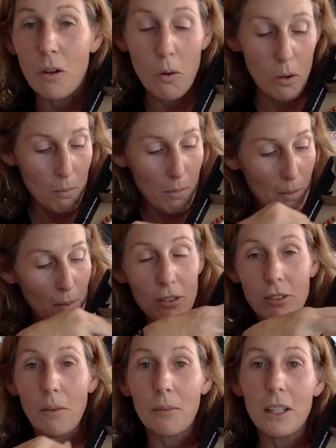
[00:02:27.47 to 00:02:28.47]
or maybe
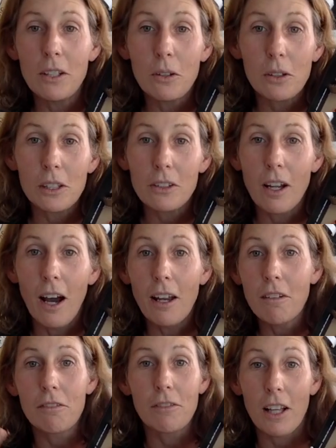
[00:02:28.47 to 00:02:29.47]
something you glued
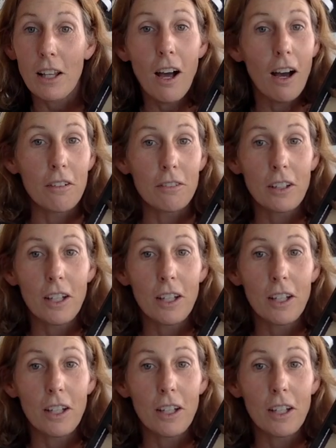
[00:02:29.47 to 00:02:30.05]
on fell off.